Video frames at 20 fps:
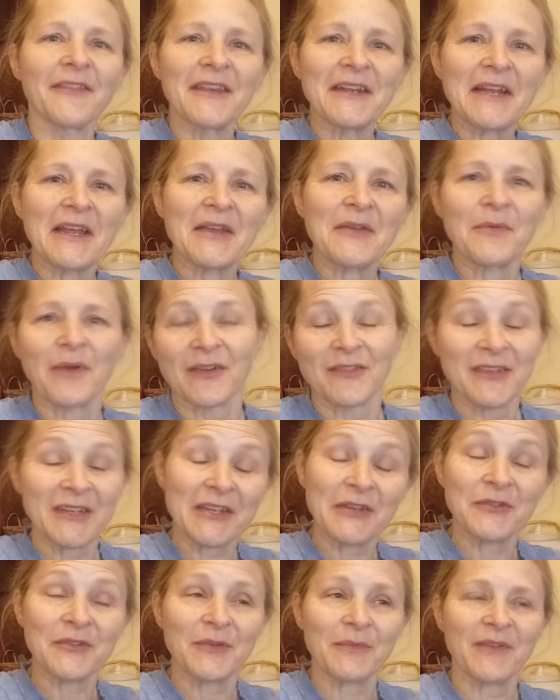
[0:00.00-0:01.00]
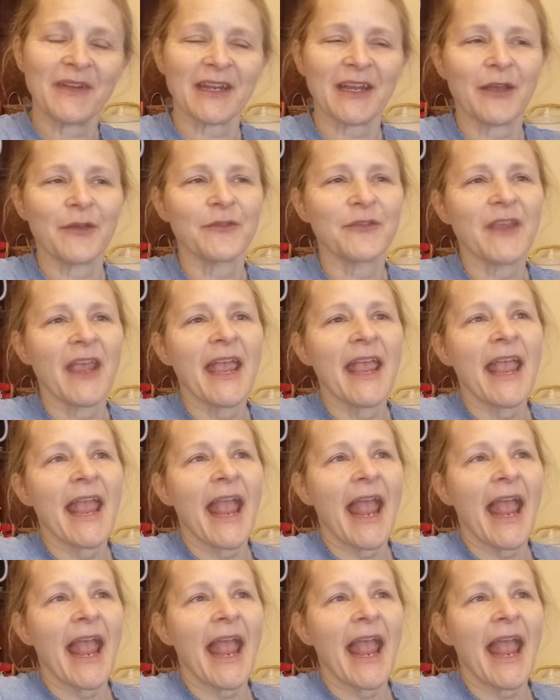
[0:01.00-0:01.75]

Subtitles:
of the night watching YouTube videos,